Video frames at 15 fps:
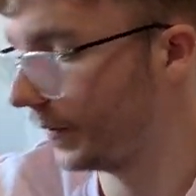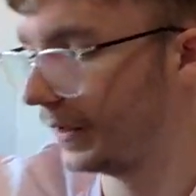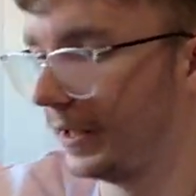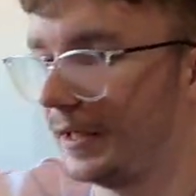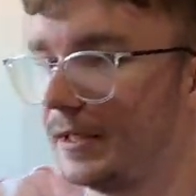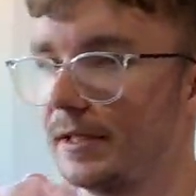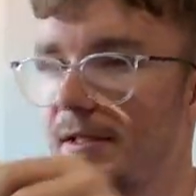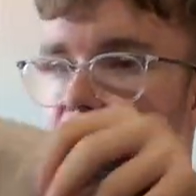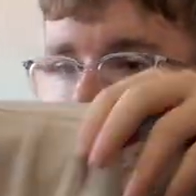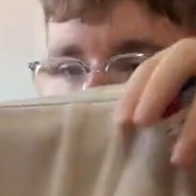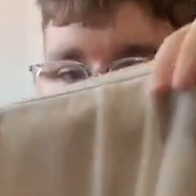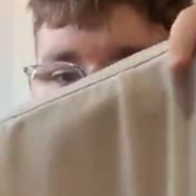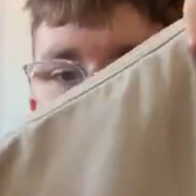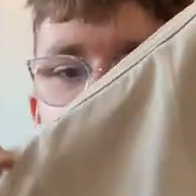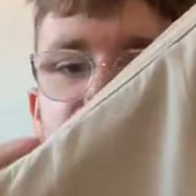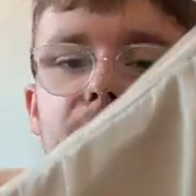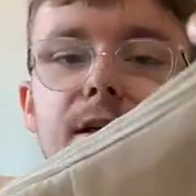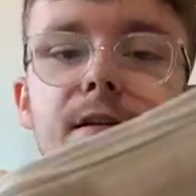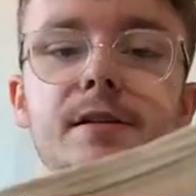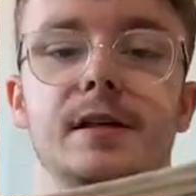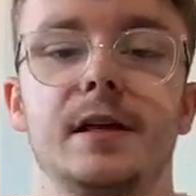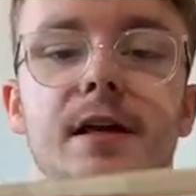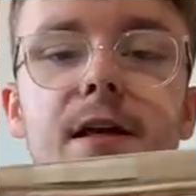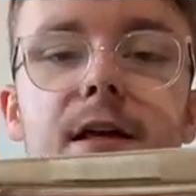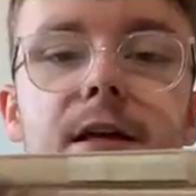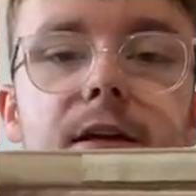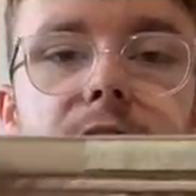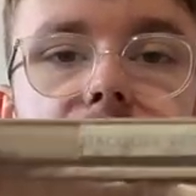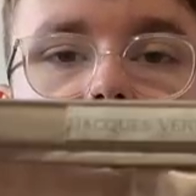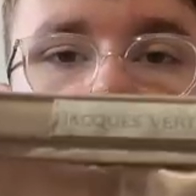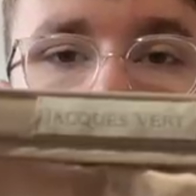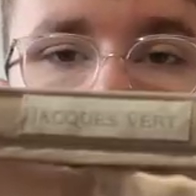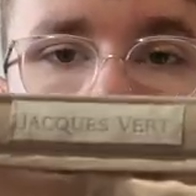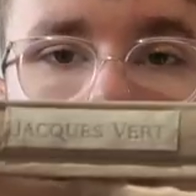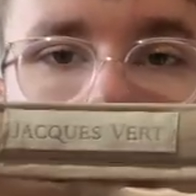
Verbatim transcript: this time it's a Jacques